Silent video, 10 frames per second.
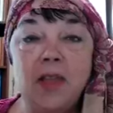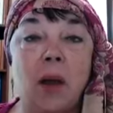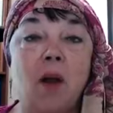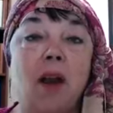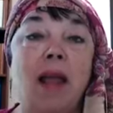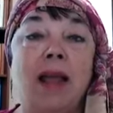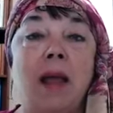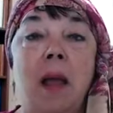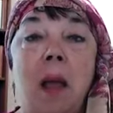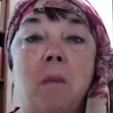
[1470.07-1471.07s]
Thou art like
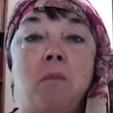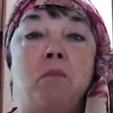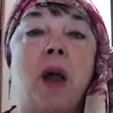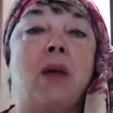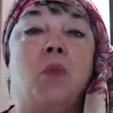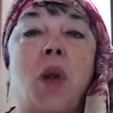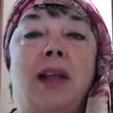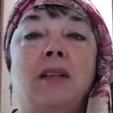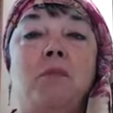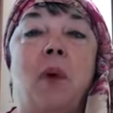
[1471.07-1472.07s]
a
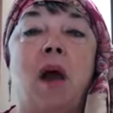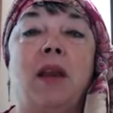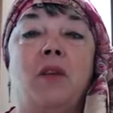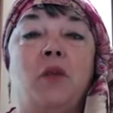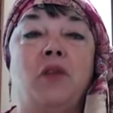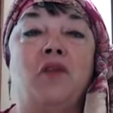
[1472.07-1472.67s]
bodwise bonnet which